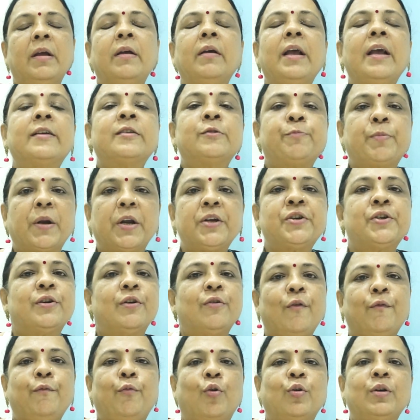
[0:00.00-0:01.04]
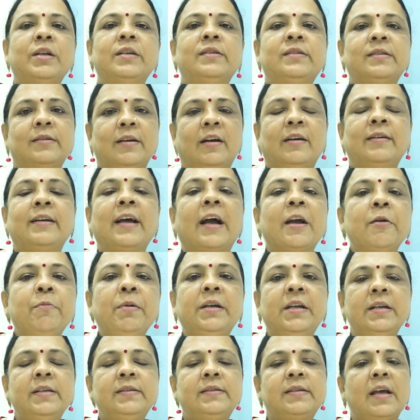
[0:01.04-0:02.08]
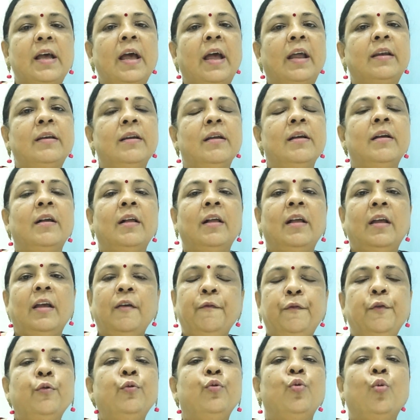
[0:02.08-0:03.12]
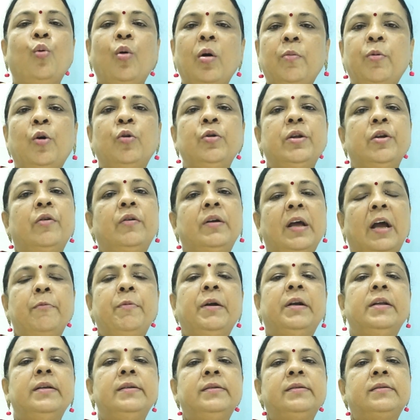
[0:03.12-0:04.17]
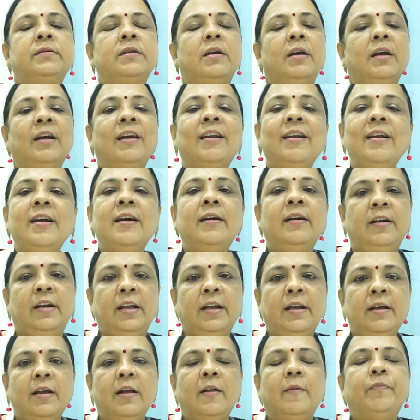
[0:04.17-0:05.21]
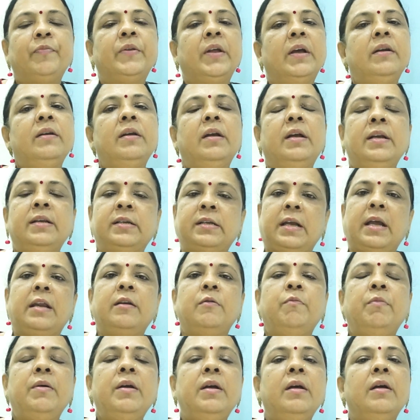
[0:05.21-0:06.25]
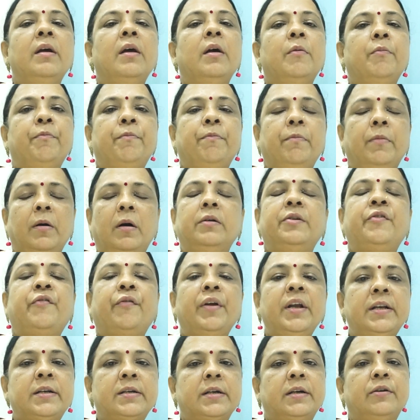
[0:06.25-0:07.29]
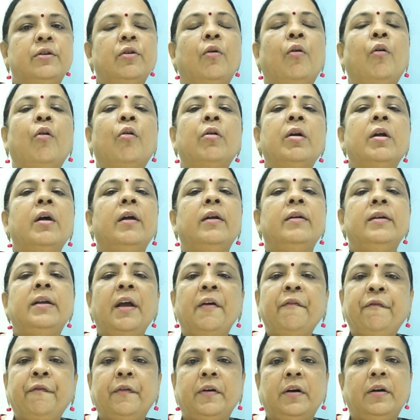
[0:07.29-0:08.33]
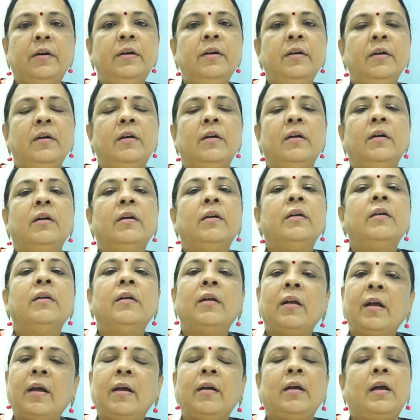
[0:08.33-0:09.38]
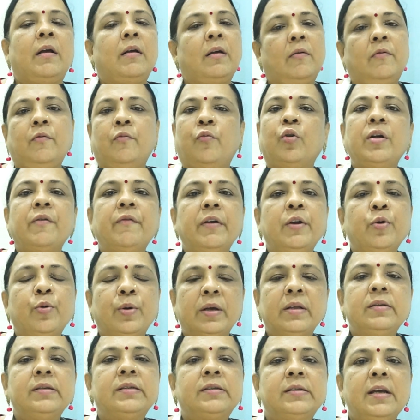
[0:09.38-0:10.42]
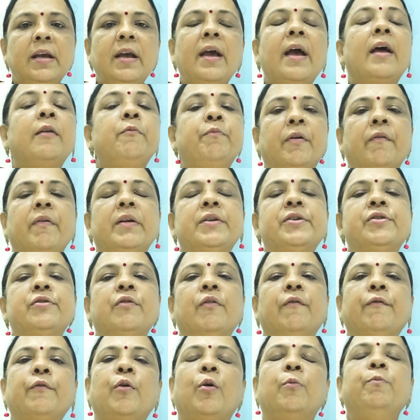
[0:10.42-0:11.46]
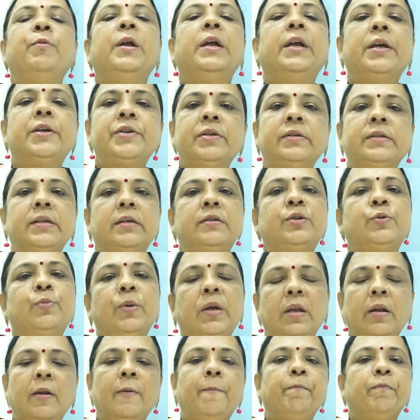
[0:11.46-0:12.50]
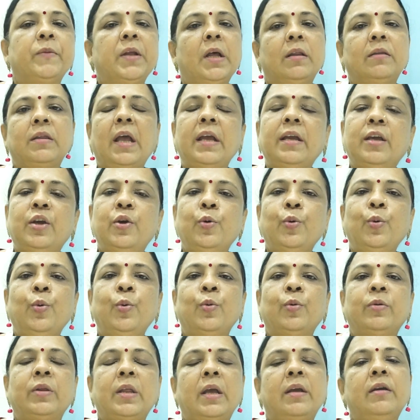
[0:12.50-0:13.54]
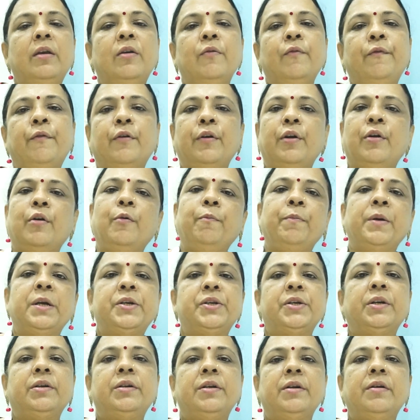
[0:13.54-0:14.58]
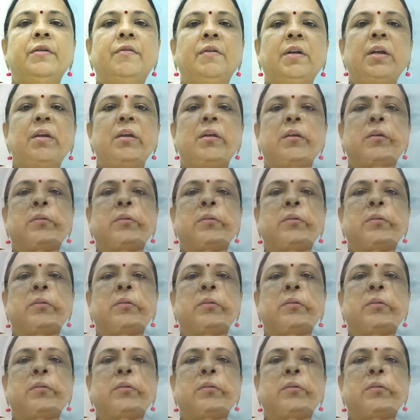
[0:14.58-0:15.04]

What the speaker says: expression of what is diabetes, and if you know about your diabetes clearly, then it can be treated or deferred, whatever you can say, and prevention of complications as well. Thank you for your patient hearing.